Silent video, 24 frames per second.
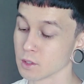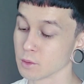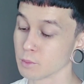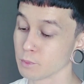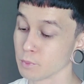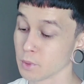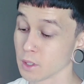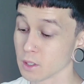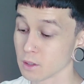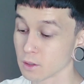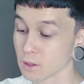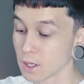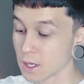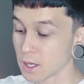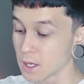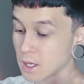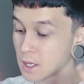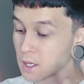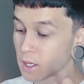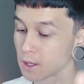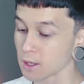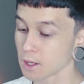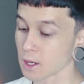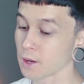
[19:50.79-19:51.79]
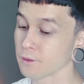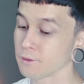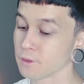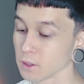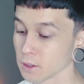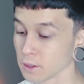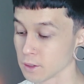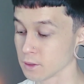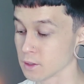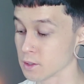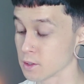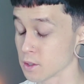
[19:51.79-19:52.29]
But I feel
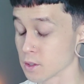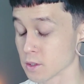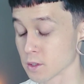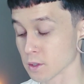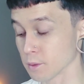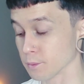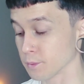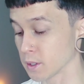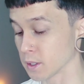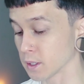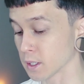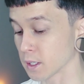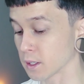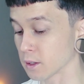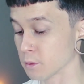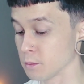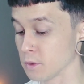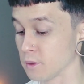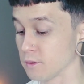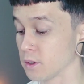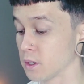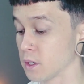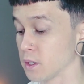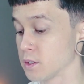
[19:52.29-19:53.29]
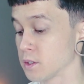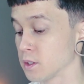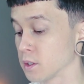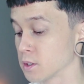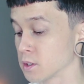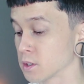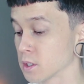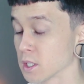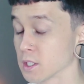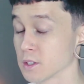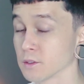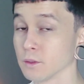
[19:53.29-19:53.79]
like this is something that can be very
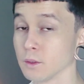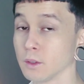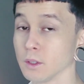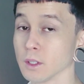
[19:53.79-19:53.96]
successful,